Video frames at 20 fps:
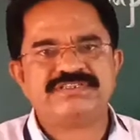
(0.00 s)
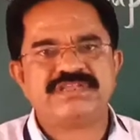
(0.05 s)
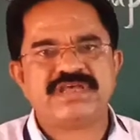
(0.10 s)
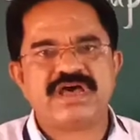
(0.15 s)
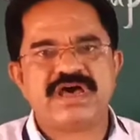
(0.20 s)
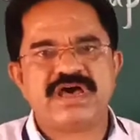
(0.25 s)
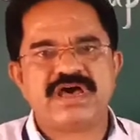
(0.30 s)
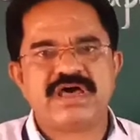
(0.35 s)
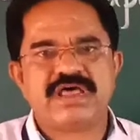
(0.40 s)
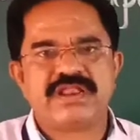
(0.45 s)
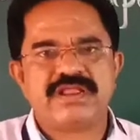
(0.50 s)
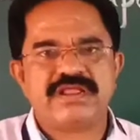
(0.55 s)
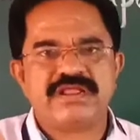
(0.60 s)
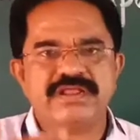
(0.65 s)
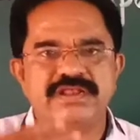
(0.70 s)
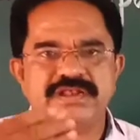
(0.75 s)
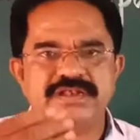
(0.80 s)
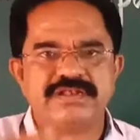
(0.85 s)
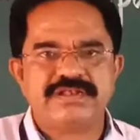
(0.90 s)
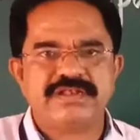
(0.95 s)
are
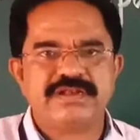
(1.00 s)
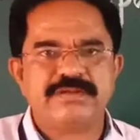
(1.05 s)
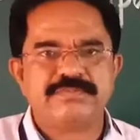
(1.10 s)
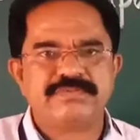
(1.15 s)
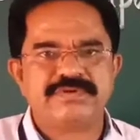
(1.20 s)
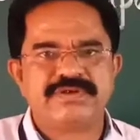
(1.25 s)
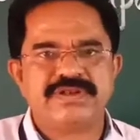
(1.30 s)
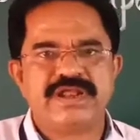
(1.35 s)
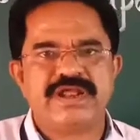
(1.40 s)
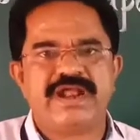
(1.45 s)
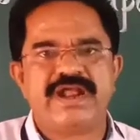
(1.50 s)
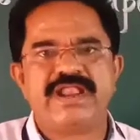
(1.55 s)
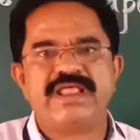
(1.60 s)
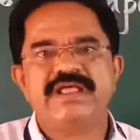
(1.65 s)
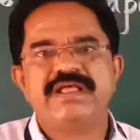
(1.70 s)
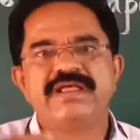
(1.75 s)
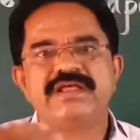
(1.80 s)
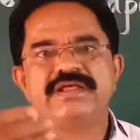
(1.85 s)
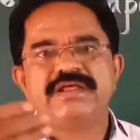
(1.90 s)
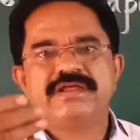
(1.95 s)

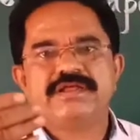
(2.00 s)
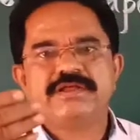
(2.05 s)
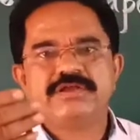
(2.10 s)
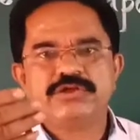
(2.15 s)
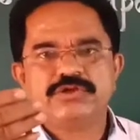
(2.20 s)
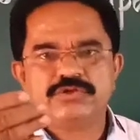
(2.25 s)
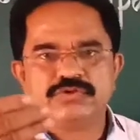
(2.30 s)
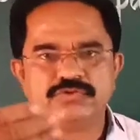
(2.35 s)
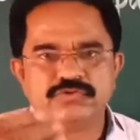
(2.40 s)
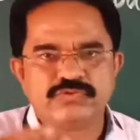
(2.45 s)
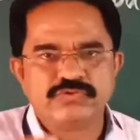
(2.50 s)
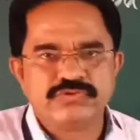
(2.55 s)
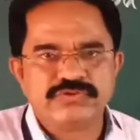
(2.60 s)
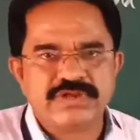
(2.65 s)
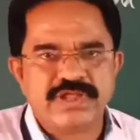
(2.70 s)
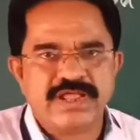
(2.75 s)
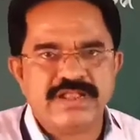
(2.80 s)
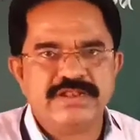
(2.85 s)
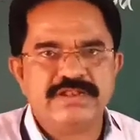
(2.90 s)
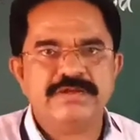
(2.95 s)
interrupted to
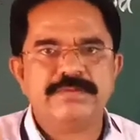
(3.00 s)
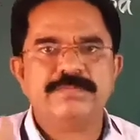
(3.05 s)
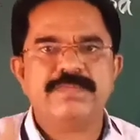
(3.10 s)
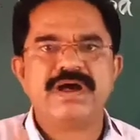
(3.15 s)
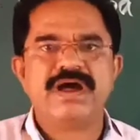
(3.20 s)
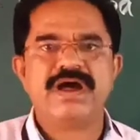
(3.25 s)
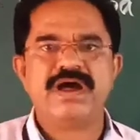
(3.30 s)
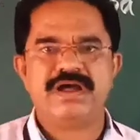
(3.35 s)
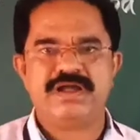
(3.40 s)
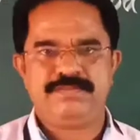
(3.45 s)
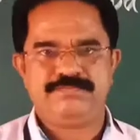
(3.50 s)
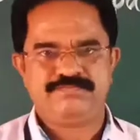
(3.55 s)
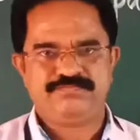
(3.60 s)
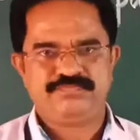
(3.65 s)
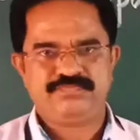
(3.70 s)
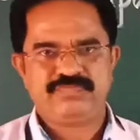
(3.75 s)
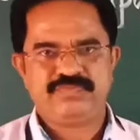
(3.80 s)
Grandpa.